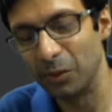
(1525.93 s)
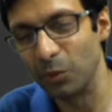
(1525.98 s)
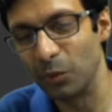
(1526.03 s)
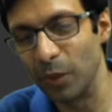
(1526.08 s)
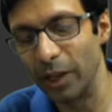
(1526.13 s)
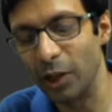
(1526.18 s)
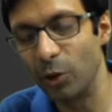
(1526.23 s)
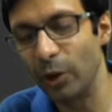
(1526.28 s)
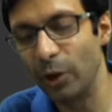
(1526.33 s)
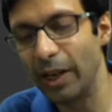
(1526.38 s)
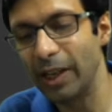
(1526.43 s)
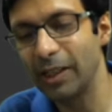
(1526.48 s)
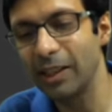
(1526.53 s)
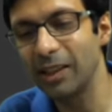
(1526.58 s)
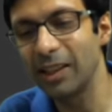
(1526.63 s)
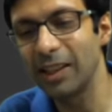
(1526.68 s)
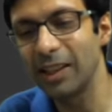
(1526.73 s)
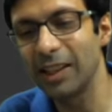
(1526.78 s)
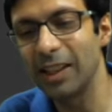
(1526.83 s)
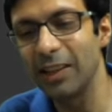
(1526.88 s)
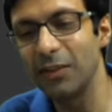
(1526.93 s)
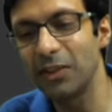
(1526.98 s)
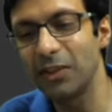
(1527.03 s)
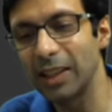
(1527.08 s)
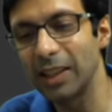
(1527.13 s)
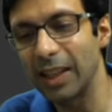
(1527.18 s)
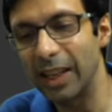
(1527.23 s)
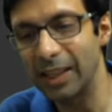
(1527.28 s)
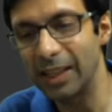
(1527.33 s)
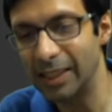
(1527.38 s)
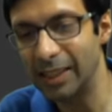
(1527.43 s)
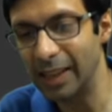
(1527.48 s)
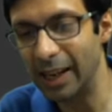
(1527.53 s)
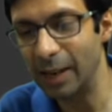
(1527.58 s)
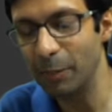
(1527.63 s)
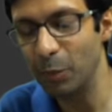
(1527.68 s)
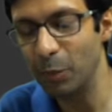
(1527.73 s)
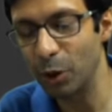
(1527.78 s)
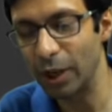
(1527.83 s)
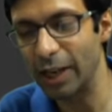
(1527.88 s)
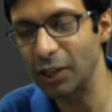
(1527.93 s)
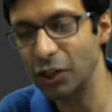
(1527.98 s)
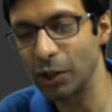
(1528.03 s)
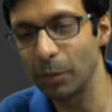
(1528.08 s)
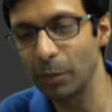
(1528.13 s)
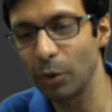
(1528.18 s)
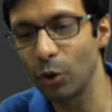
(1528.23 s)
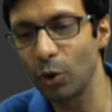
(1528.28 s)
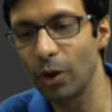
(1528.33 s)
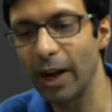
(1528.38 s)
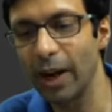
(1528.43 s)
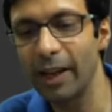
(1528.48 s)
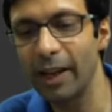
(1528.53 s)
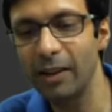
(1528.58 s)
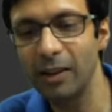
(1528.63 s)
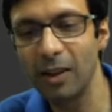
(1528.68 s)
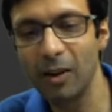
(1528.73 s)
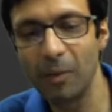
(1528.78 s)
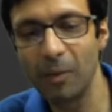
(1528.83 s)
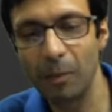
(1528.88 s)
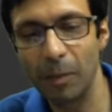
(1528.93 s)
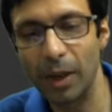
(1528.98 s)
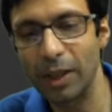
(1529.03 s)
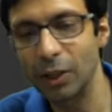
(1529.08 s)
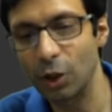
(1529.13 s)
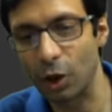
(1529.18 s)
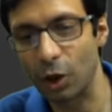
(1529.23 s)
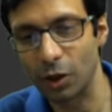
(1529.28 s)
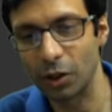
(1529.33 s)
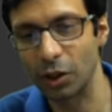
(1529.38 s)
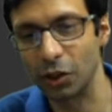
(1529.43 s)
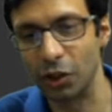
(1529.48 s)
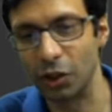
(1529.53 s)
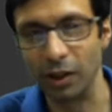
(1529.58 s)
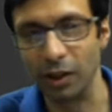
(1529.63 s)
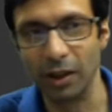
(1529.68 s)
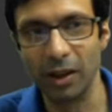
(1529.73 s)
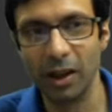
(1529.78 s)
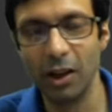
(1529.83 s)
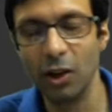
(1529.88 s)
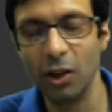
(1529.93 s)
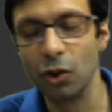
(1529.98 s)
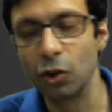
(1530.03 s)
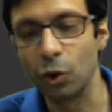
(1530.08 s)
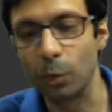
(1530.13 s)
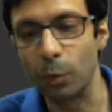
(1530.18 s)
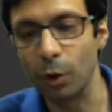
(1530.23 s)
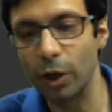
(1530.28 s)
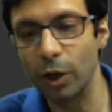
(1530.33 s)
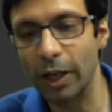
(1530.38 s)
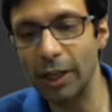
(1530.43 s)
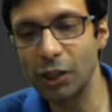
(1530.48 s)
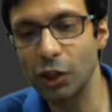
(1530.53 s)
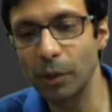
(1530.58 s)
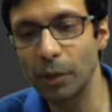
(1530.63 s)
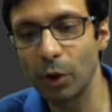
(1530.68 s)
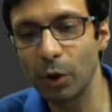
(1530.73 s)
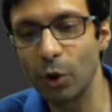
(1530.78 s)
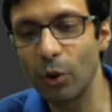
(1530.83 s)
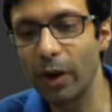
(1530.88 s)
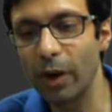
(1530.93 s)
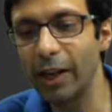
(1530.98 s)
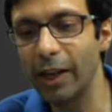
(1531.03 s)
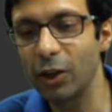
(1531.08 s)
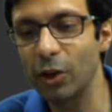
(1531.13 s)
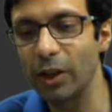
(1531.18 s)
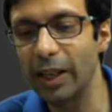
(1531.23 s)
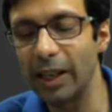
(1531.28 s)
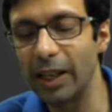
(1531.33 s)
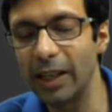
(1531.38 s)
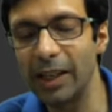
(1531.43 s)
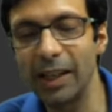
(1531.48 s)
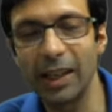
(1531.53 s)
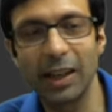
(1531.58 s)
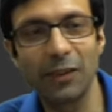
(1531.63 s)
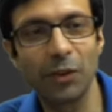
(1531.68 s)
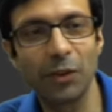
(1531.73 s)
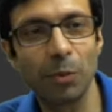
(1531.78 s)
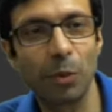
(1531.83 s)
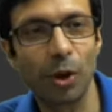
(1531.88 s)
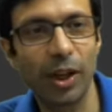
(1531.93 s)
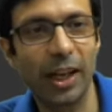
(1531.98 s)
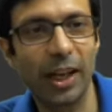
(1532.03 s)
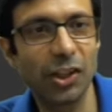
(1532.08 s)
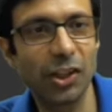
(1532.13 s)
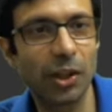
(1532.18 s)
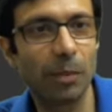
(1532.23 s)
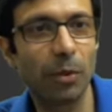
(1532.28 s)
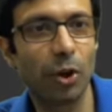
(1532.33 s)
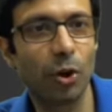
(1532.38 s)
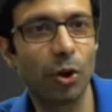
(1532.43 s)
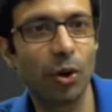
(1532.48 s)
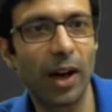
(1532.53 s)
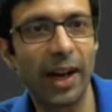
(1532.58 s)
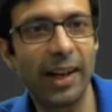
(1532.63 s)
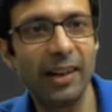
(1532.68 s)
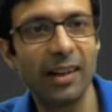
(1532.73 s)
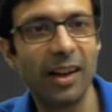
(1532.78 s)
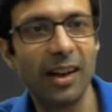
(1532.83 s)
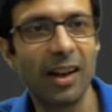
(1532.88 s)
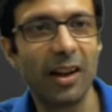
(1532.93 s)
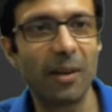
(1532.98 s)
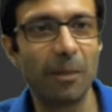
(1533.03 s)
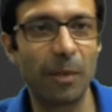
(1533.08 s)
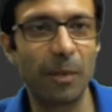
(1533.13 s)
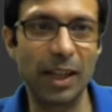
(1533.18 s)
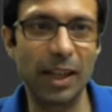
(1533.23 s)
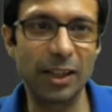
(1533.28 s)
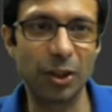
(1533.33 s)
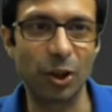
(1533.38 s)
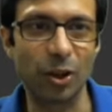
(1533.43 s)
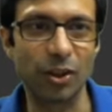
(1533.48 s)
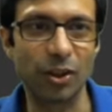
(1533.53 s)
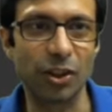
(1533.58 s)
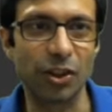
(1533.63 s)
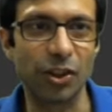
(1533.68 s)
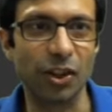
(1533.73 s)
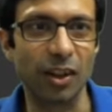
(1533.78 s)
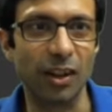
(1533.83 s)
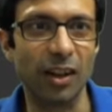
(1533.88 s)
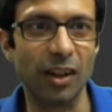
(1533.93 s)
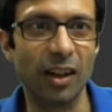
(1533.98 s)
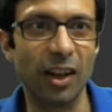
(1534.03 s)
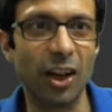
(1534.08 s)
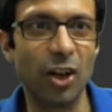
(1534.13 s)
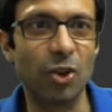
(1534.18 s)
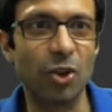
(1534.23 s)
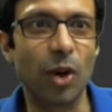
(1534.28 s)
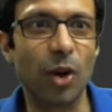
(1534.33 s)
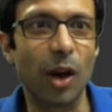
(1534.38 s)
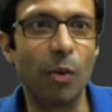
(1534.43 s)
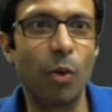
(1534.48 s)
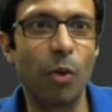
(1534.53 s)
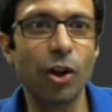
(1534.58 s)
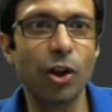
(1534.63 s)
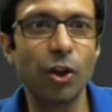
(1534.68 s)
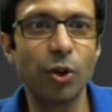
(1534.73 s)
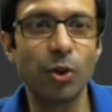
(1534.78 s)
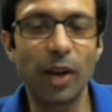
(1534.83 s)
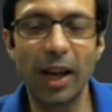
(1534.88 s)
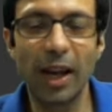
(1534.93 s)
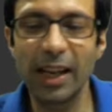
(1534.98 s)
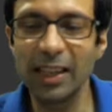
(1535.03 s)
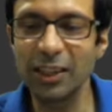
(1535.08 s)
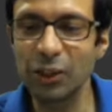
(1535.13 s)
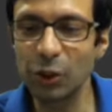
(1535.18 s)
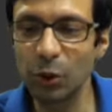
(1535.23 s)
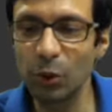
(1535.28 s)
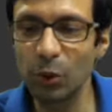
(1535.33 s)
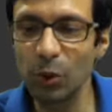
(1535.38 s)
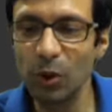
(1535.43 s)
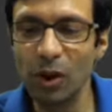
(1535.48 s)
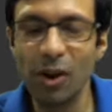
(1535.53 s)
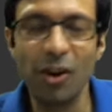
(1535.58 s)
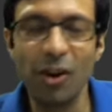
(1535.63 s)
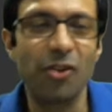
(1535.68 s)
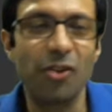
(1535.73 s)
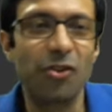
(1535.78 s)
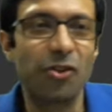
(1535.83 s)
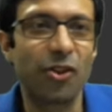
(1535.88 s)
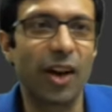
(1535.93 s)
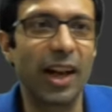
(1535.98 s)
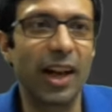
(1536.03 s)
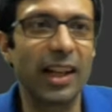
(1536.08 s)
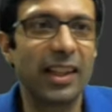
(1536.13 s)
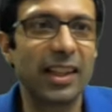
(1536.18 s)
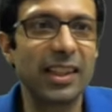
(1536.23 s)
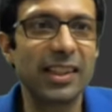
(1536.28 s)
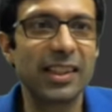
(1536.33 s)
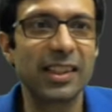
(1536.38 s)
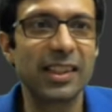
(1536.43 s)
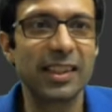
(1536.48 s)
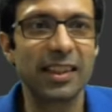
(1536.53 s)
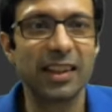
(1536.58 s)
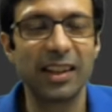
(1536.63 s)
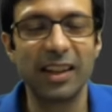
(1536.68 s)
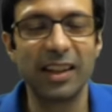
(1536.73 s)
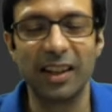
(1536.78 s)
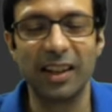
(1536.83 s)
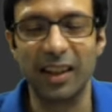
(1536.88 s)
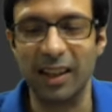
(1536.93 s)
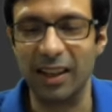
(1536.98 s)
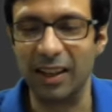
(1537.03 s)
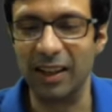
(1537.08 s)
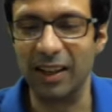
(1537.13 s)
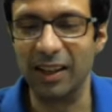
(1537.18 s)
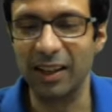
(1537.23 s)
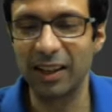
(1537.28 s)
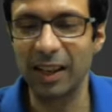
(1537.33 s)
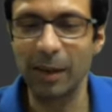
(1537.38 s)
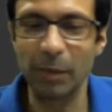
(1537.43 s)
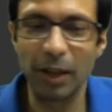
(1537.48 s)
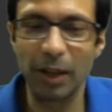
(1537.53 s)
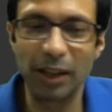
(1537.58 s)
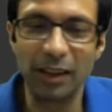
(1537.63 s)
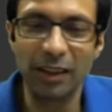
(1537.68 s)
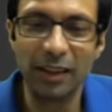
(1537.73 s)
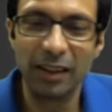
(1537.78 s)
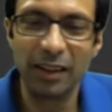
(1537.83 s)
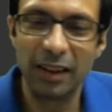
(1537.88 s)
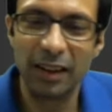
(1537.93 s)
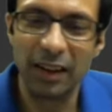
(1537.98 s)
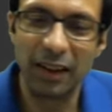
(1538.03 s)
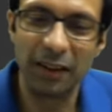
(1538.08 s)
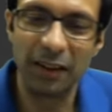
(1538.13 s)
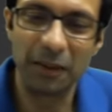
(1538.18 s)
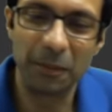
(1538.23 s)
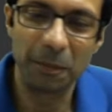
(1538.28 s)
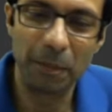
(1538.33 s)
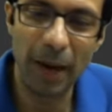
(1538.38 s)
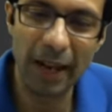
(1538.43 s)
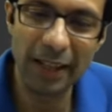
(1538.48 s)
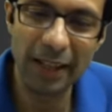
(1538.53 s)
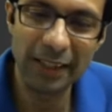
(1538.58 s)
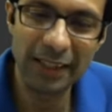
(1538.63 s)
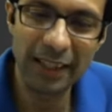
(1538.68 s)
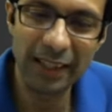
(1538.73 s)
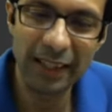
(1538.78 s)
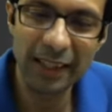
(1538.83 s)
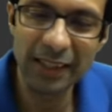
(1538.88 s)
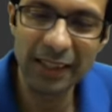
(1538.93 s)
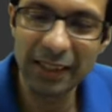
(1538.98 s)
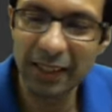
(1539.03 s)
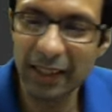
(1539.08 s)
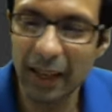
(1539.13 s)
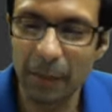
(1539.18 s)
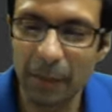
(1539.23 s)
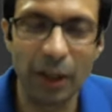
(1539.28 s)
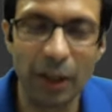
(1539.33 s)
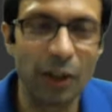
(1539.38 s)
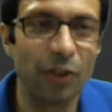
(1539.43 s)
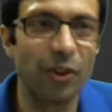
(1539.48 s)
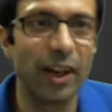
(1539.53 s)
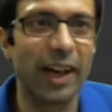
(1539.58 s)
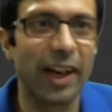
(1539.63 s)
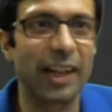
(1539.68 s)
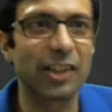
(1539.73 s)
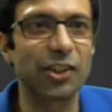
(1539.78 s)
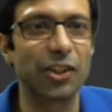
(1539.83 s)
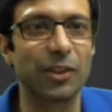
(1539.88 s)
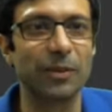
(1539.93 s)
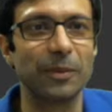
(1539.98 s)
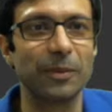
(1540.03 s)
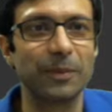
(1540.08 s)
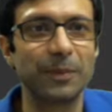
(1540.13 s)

When you heat it, it gives KCl, potassium chloride, plus oxygen. So potassium chlorate on heating gives potassium chloride plus oxygen. So I want you guys to try this balancing this chemical reaction.